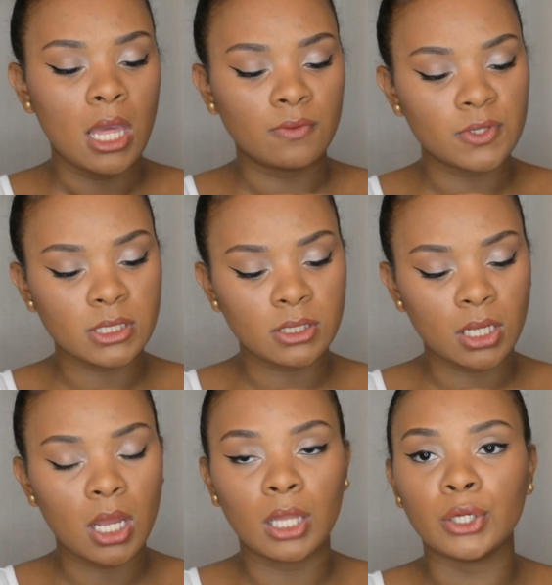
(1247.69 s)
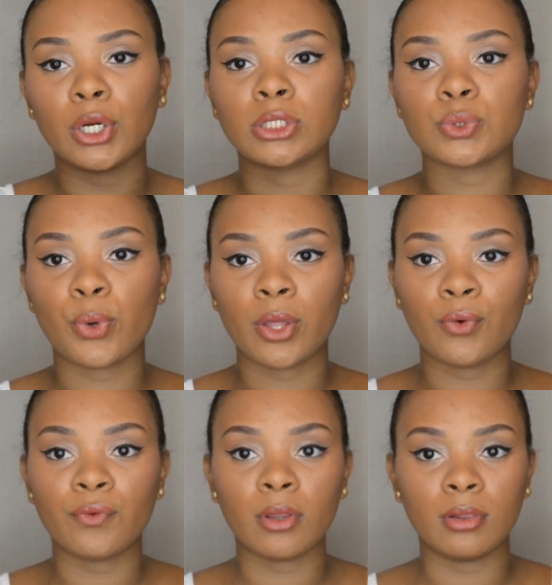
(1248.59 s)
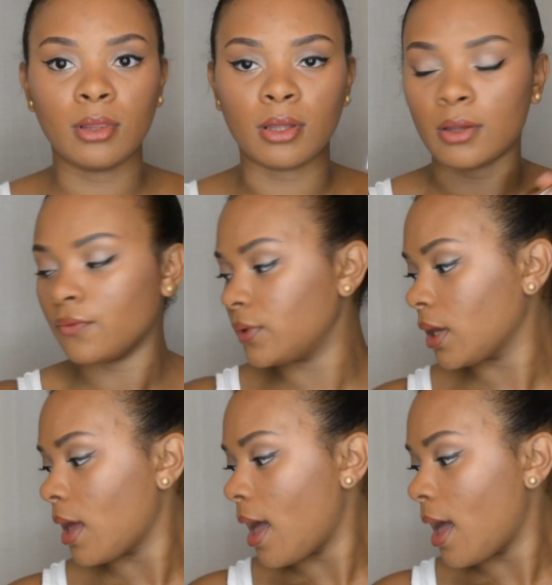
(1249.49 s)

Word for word: This in the color 12 Loved.